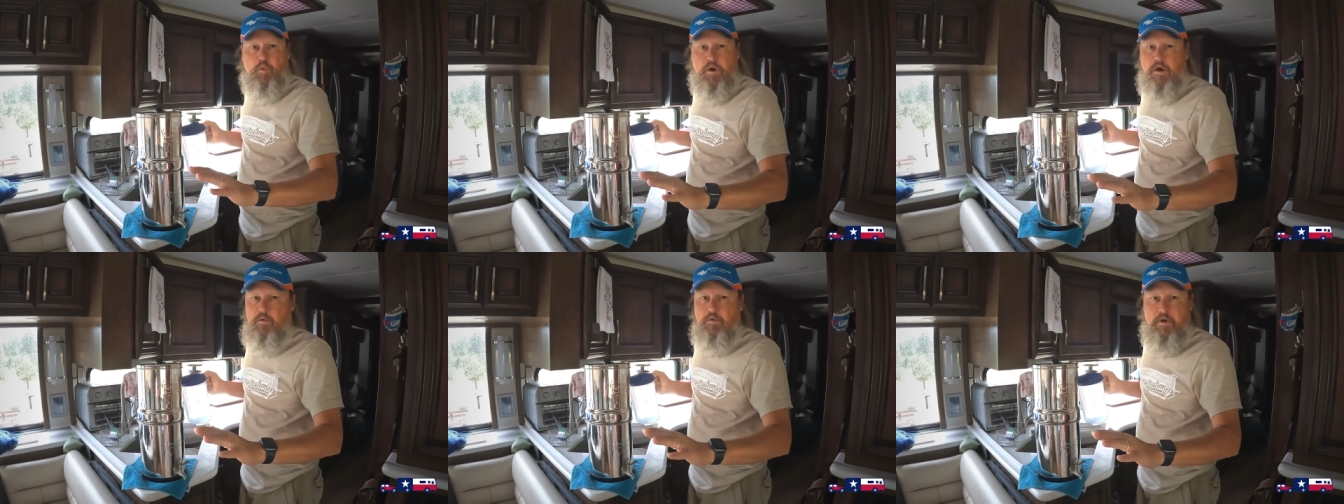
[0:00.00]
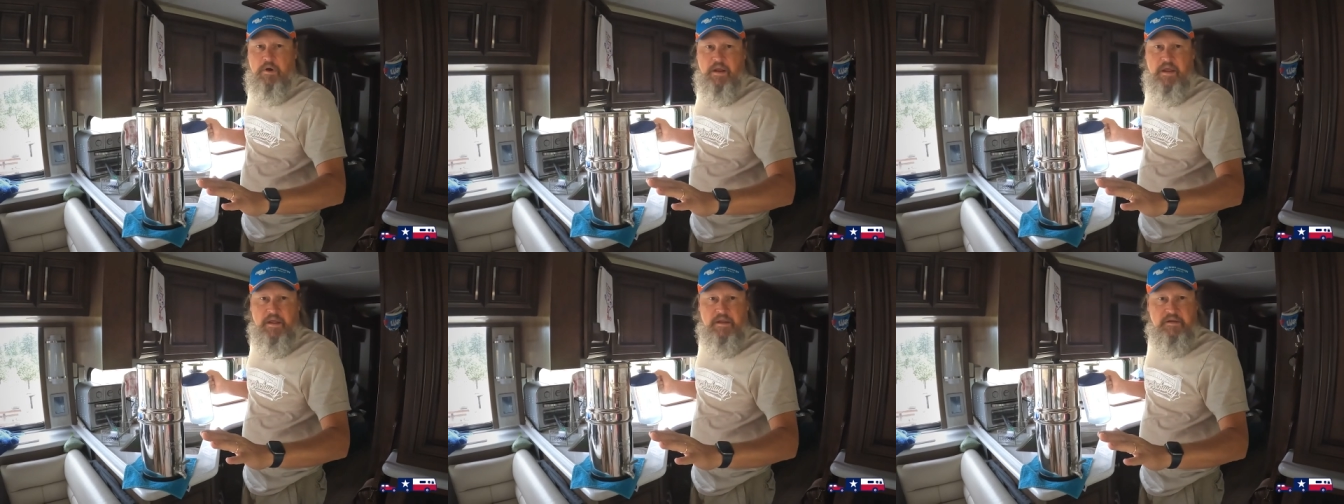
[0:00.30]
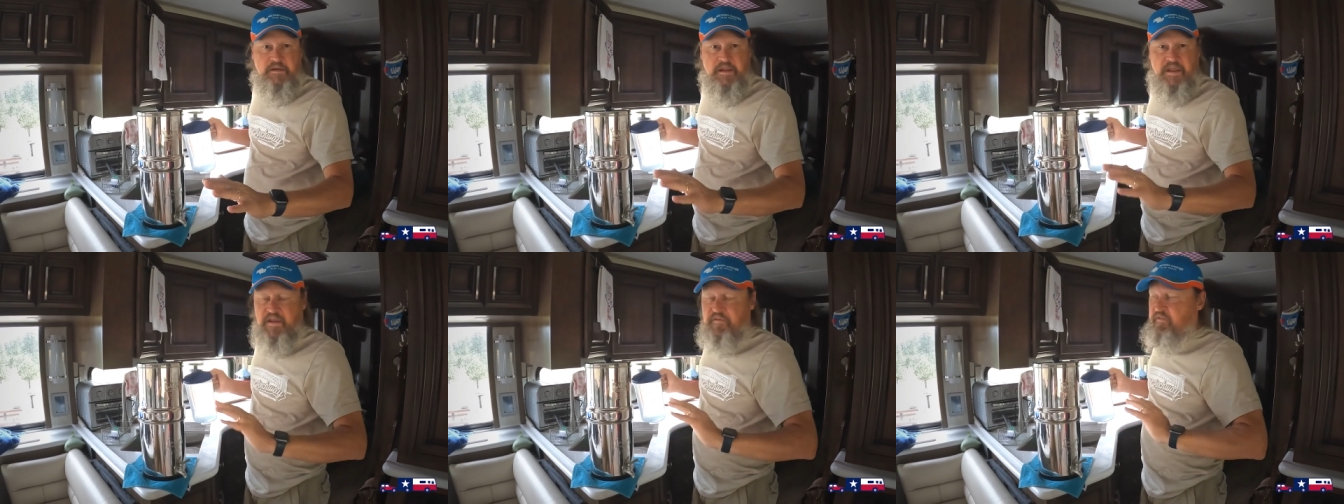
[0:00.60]
where we're at.
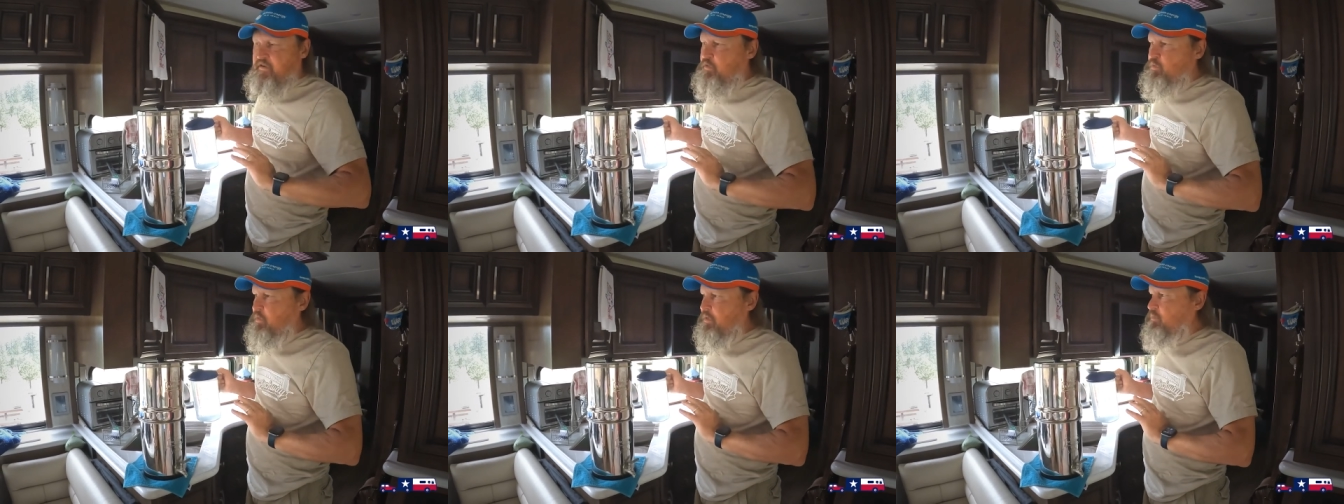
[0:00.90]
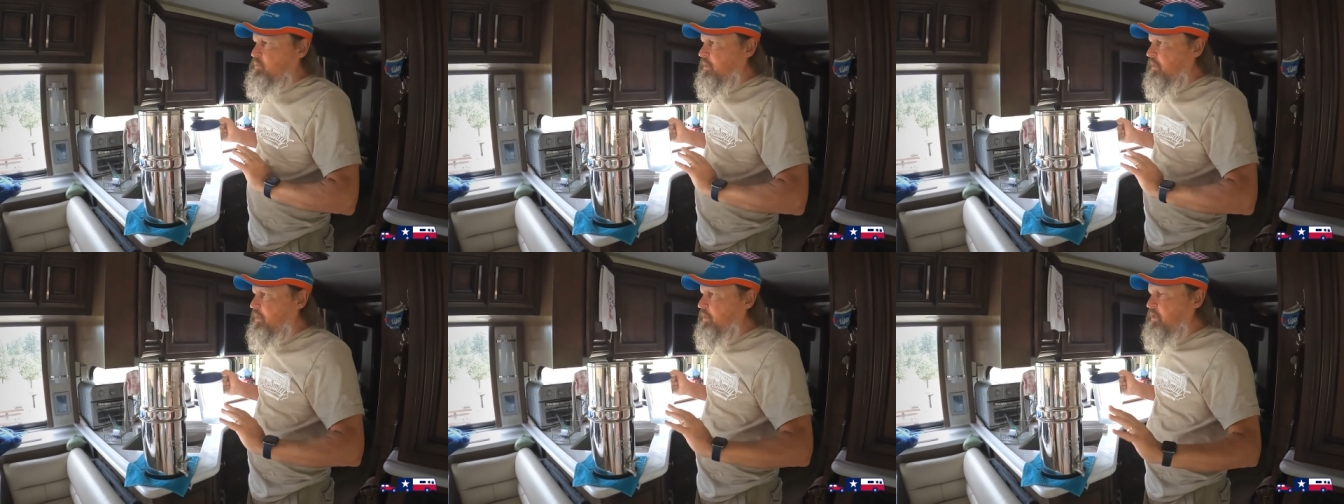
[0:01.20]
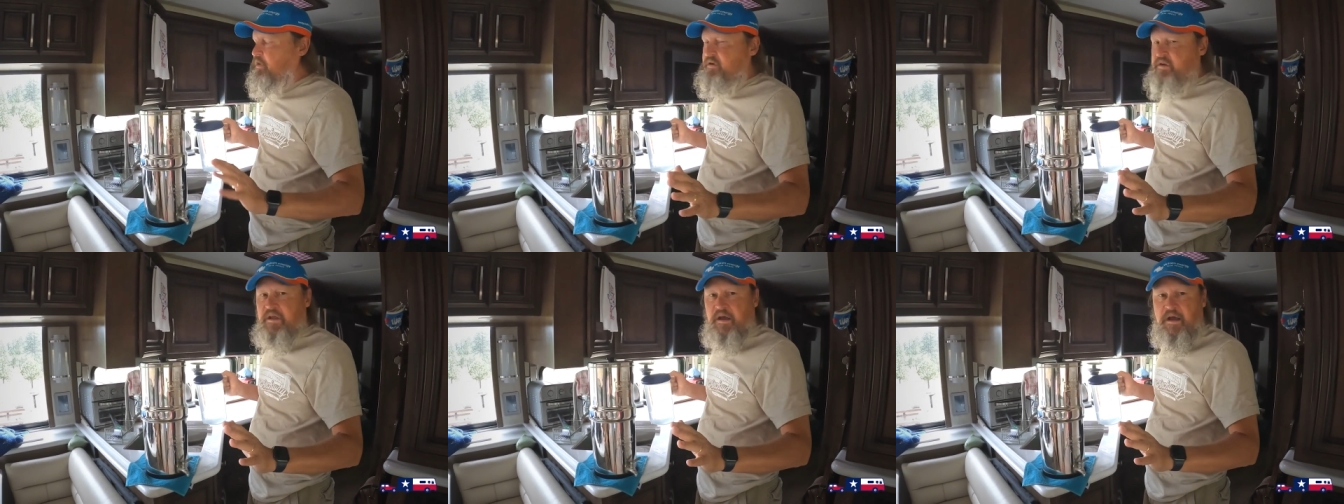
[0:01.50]
Even when we're
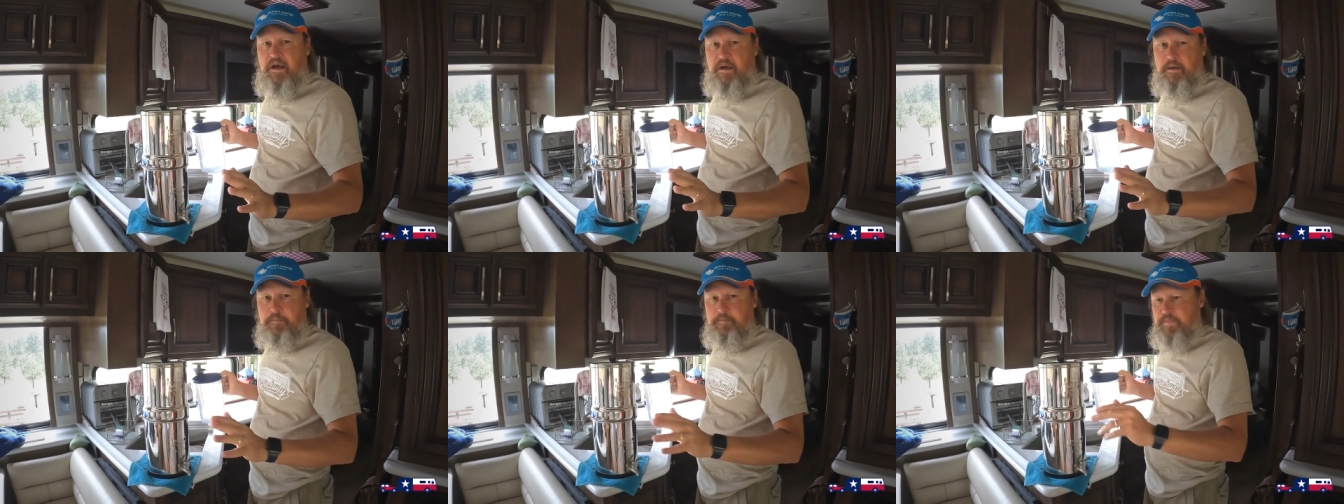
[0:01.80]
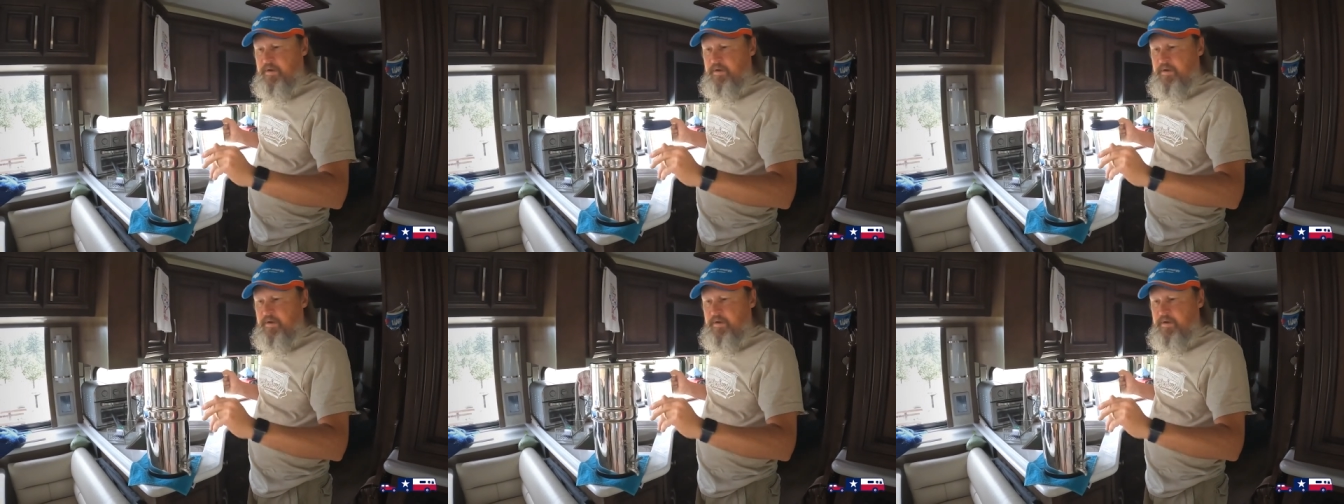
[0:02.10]
hooked up,